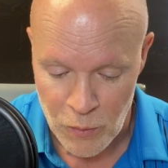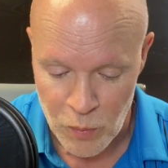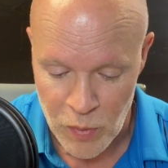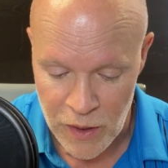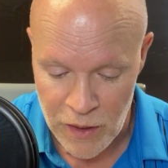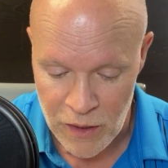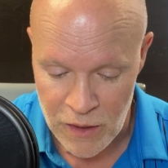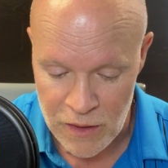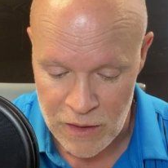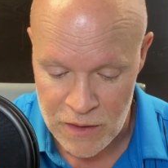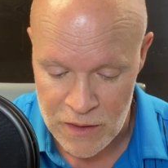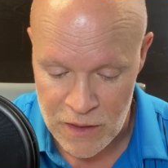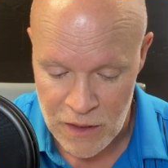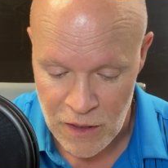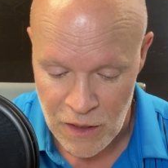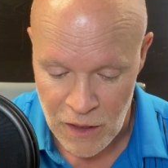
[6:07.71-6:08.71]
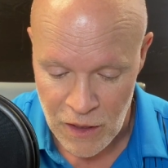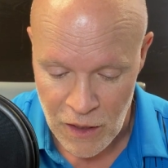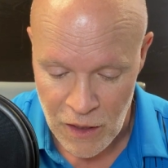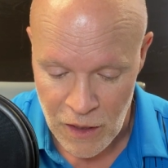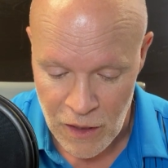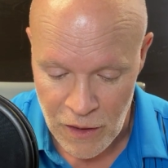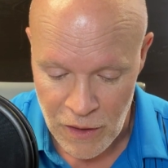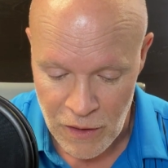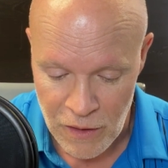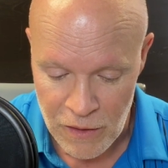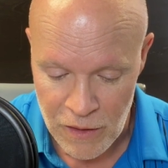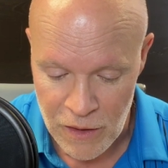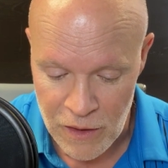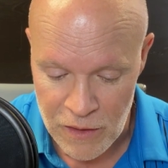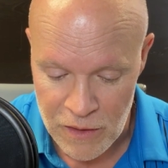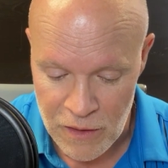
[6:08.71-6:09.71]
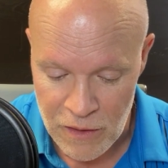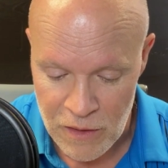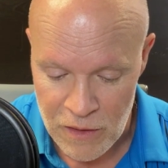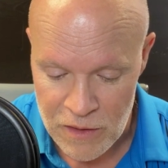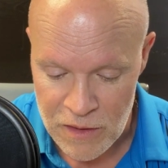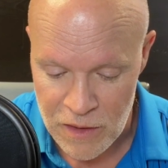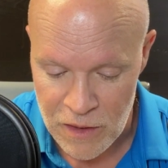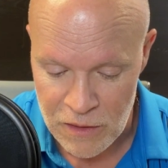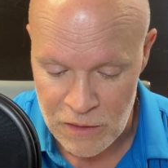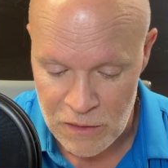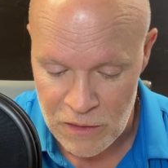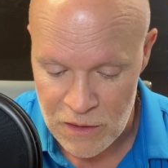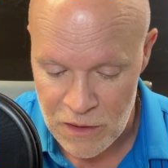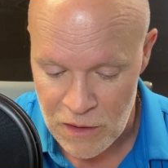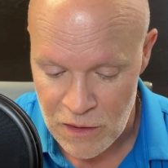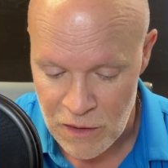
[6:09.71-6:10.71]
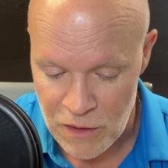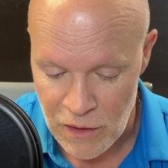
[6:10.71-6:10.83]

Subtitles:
because the skills